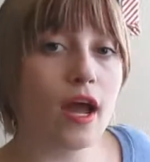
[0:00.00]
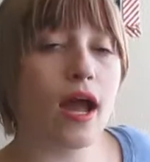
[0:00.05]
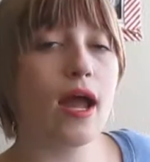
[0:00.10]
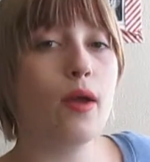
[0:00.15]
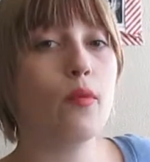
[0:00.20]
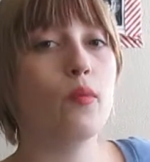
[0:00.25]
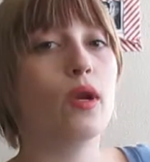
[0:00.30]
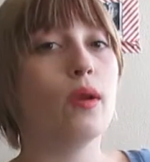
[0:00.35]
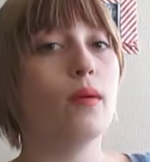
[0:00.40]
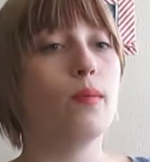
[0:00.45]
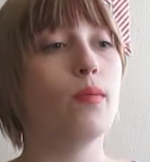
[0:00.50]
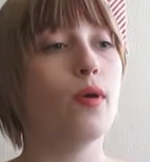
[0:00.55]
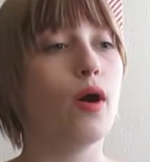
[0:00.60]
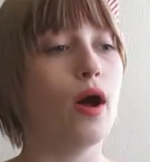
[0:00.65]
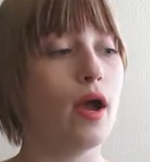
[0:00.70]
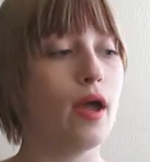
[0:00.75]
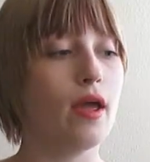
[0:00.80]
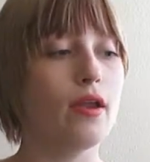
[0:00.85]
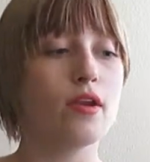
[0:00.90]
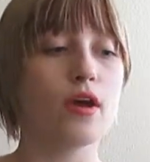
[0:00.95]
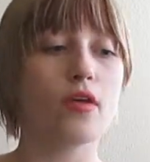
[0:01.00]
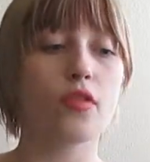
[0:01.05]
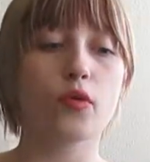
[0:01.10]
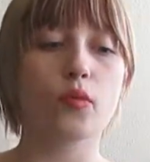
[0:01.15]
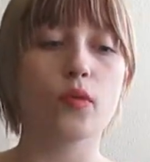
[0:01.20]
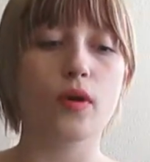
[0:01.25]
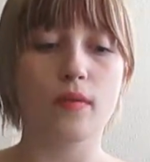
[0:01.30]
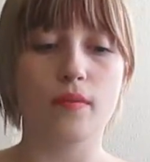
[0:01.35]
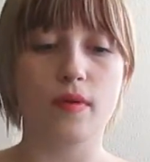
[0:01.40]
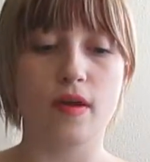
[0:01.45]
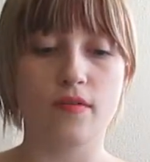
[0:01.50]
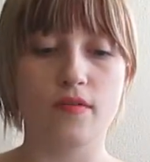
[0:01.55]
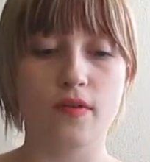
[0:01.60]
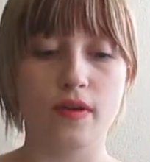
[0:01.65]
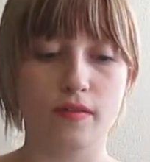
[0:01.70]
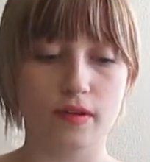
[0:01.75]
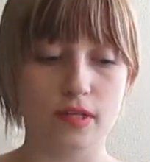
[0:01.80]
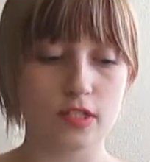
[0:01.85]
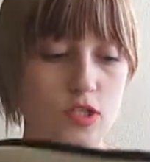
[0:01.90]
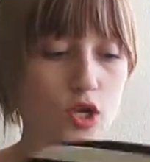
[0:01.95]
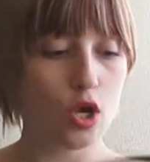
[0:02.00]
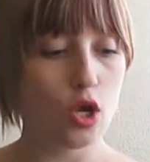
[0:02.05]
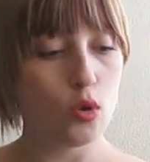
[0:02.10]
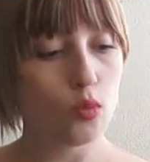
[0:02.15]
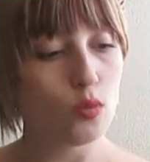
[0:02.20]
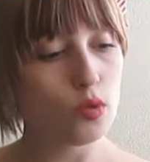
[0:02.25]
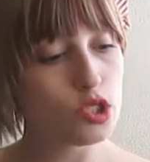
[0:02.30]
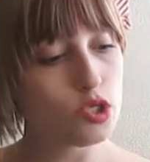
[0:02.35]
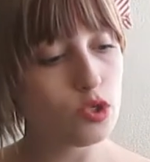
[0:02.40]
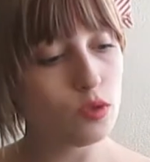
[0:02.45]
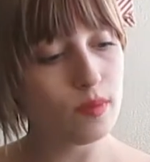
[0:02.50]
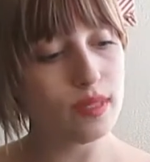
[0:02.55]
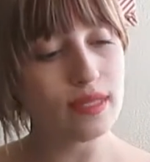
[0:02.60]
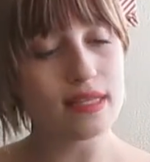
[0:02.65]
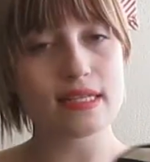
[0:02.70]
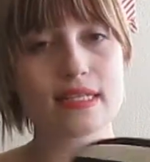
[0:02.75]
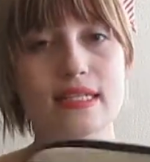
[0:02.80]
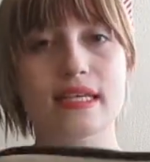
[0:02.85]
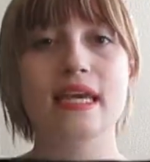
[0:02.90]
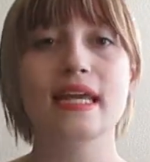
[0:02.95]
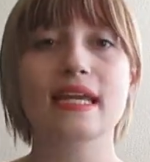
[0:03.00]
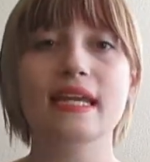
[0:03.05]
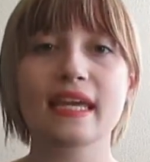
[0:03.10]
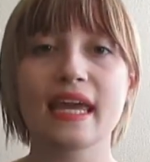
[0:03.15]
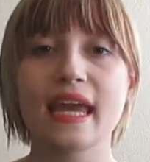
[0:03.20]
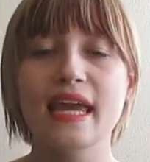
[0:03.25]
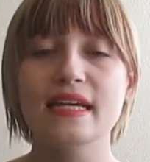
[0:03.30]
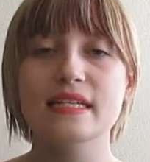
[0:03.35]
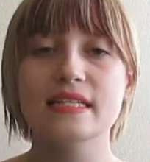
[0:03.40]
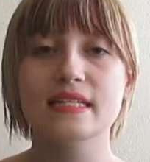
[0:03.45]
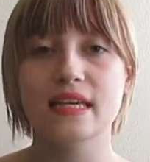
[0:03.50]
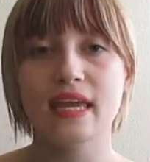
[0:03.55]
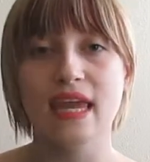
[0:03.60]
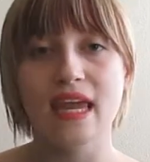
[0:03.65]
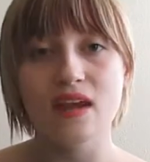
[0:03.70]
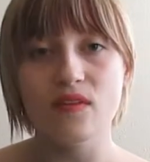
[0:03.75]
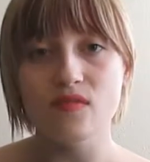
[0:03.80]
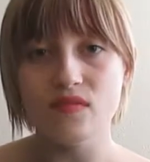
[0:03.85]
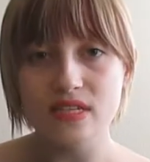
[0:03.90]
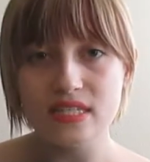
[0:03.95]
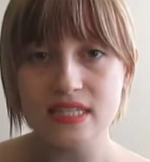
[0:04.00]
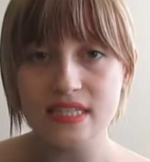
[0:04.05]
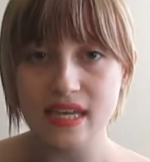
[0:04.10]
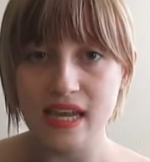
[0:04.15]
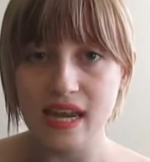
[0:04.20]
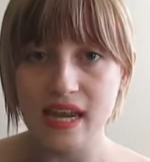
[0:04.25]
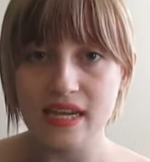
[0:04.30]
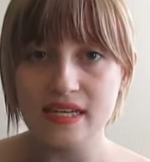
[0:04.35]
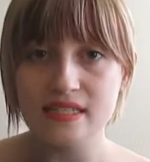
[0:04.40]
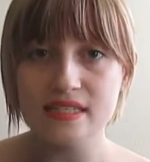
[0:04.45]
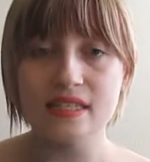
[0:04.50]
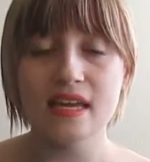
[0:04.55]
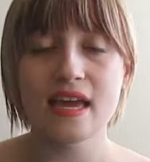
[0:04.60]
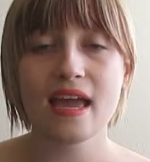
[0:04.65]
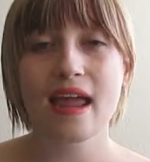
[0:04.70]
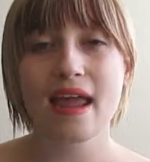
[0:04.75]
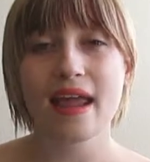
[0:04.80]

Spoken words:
I went and bought another one of my favorites, which would be this in-case canvas case.